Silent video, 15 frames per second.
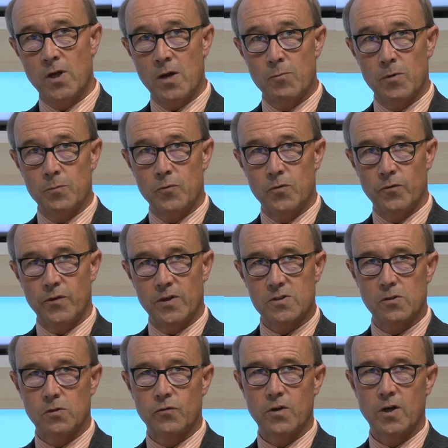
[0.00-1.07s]
I'm a
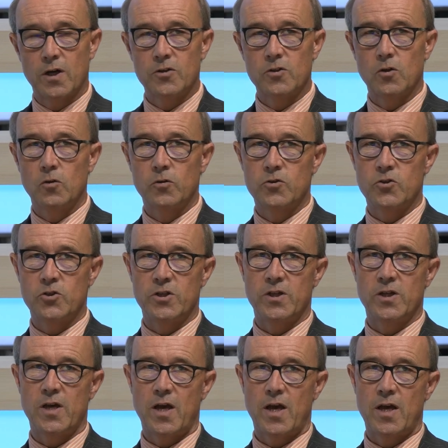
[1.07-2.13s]
professor of
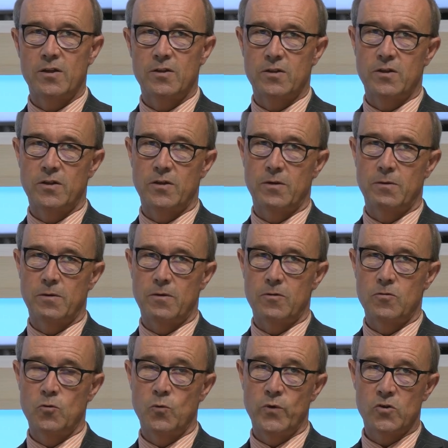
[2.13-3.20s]
cardiology at the
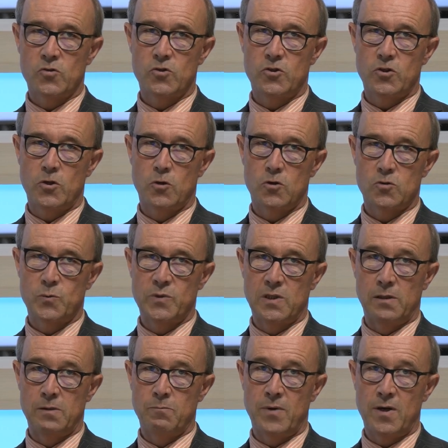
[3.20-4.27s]
University
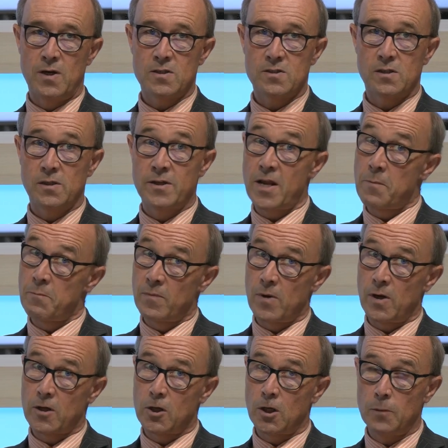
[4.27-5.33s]
Hospital in Basel, and I'm
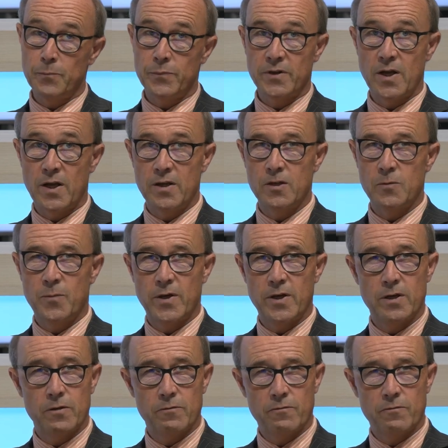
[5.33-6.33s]
accompanied by a